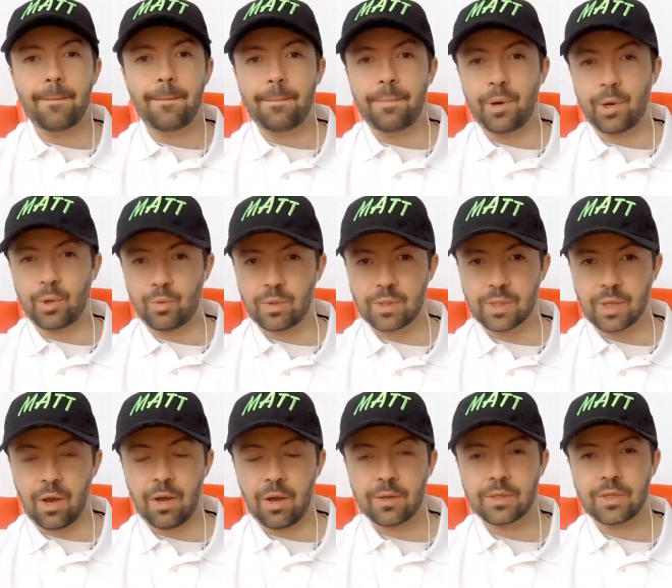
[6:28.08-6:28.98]
but it was
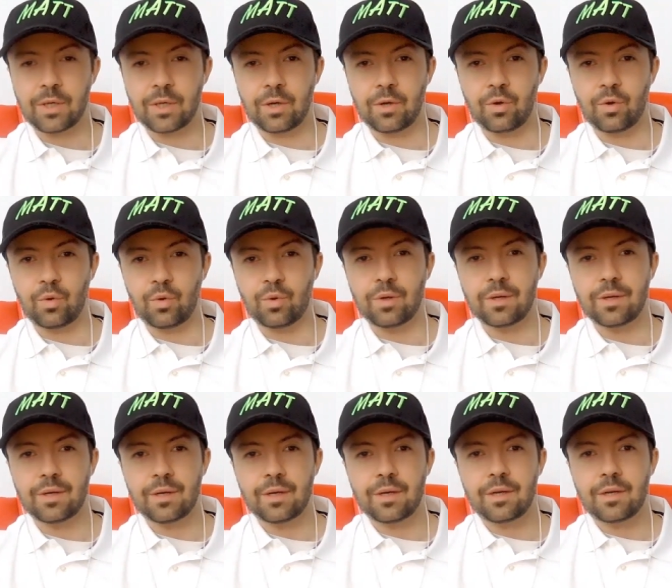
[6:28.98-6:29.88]
also
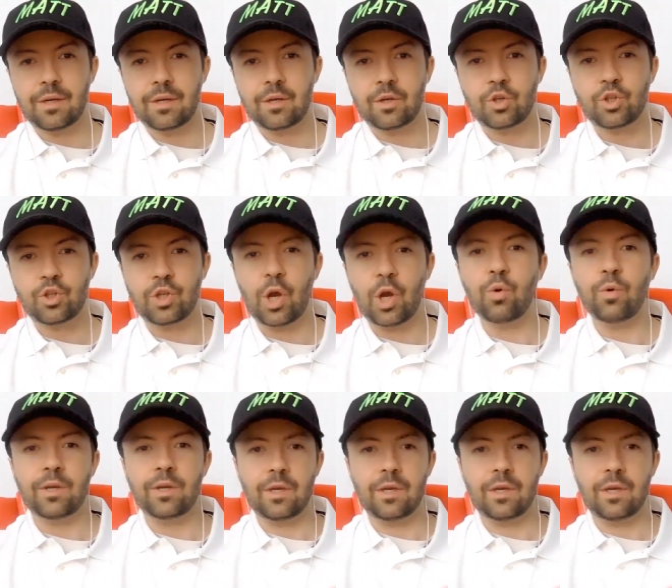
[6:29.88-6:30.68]
showing